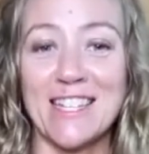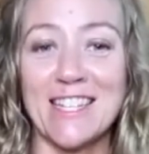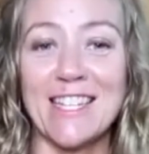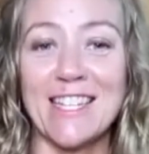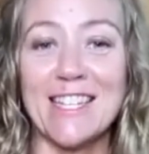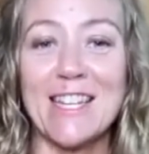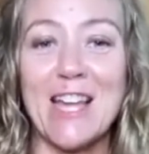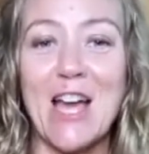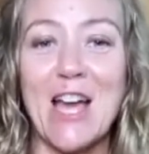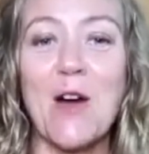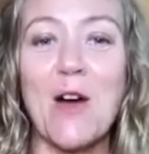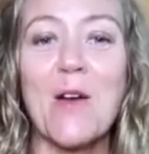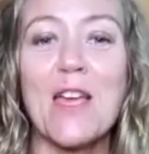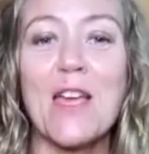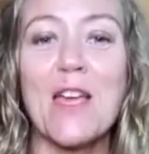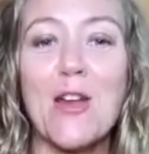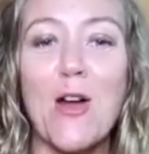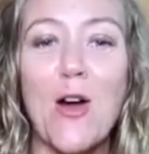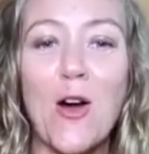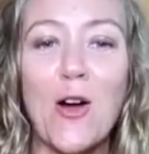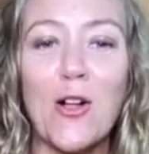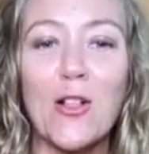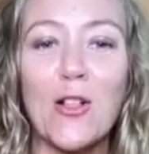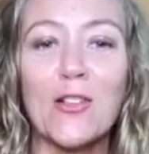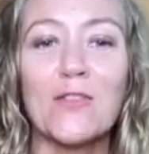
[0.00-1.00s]
you know, and
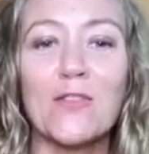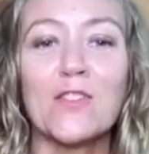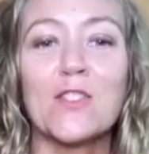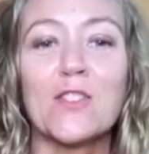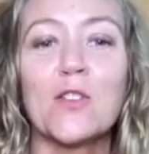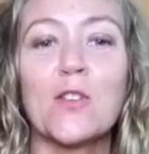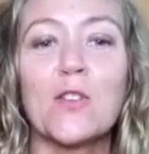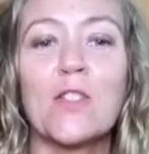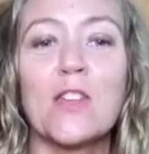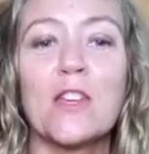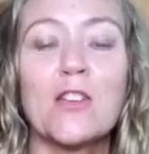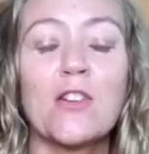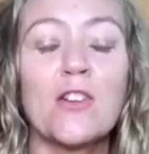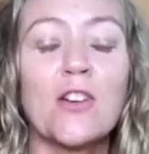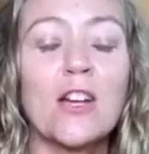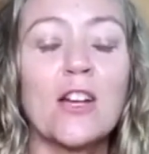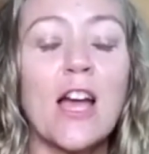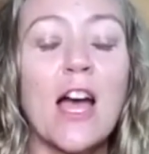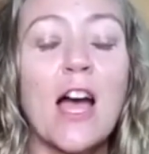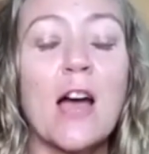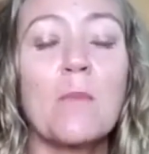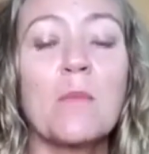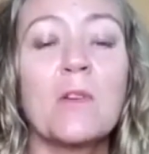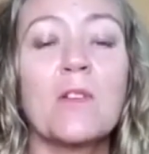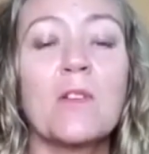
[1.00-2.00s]
all of, so that you're
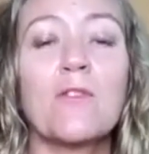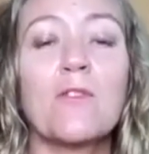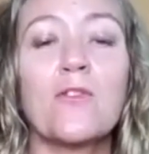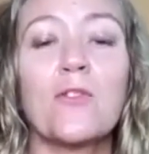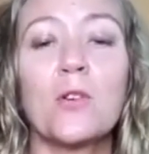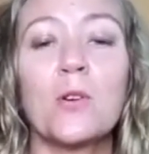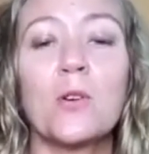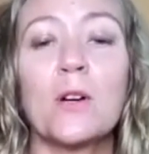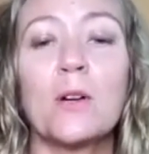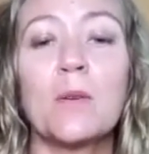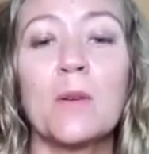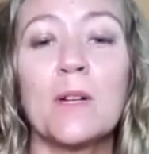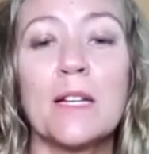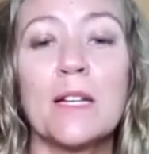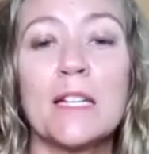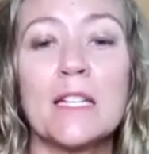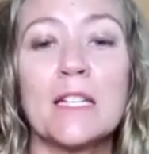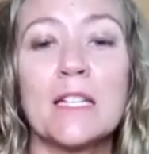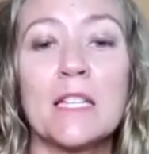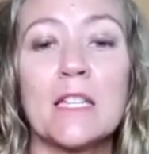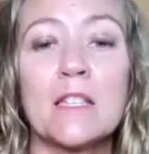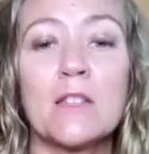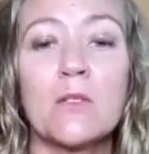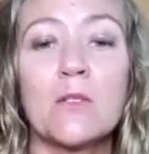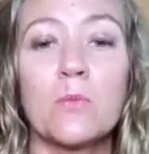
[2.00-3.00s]
coming forward
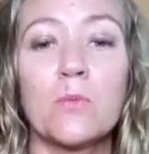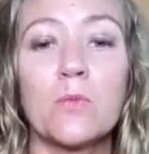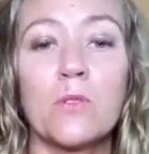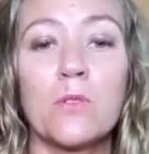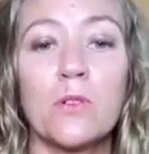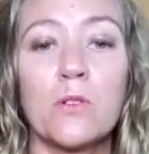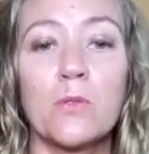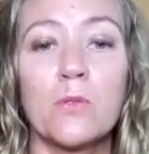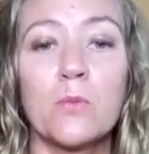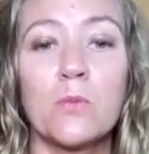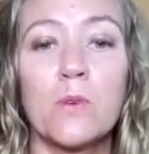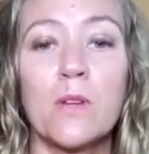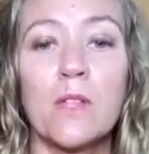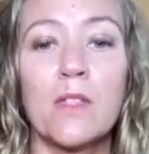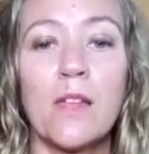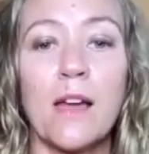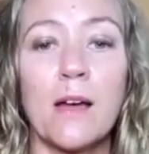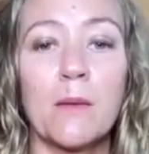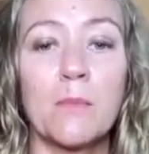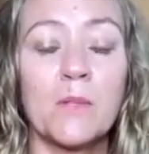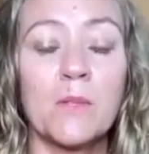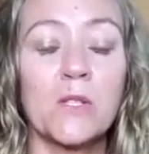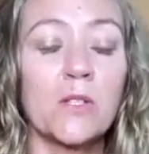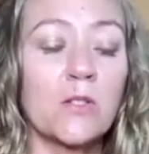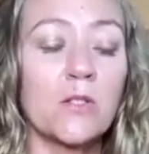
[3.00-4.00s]
into the world with
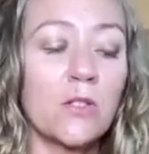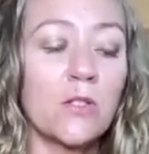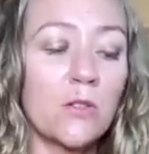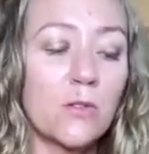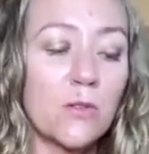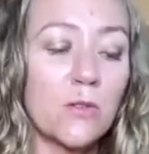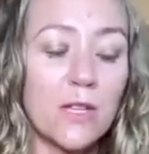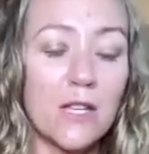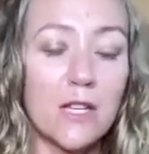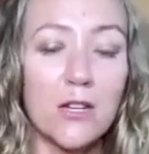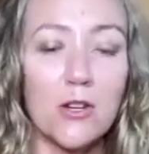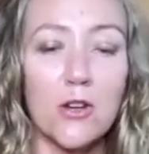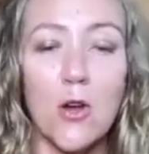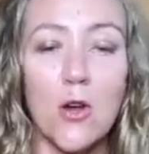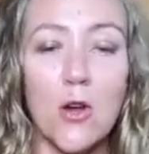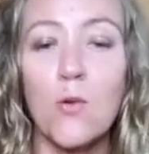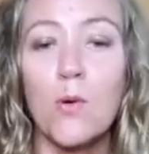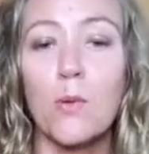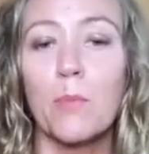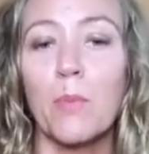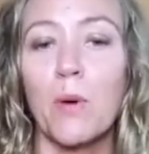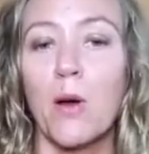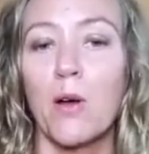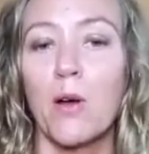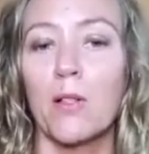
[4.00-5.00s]
absolutely no
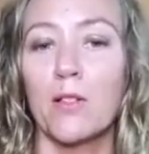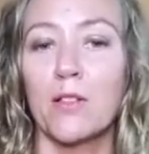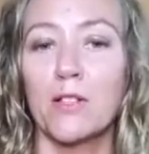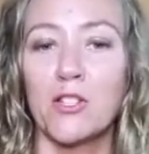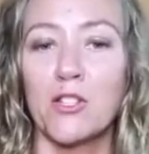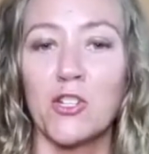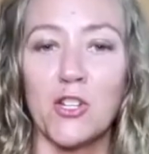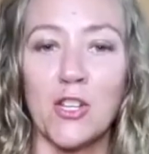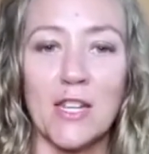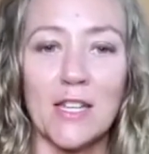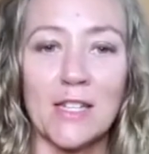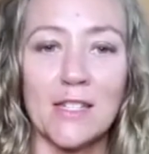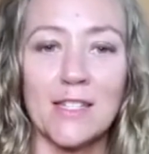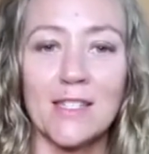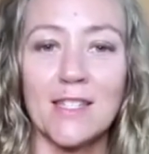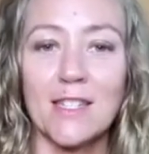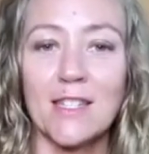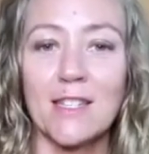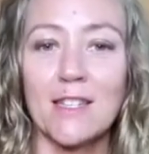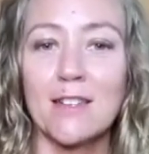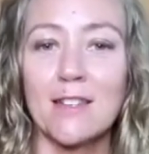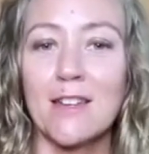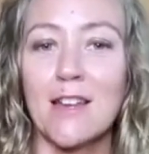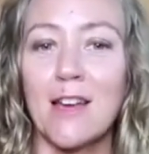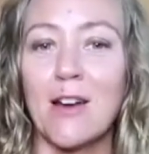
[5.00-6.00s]
apologies,
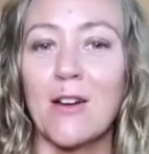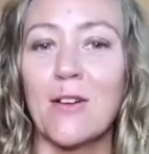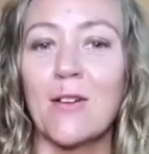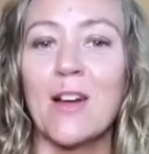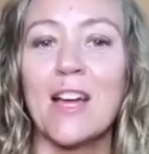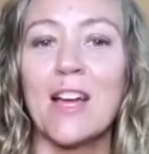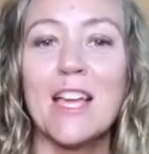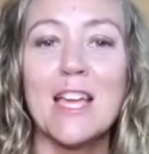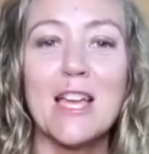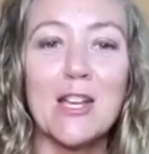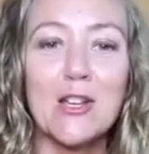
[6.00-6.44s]
you know,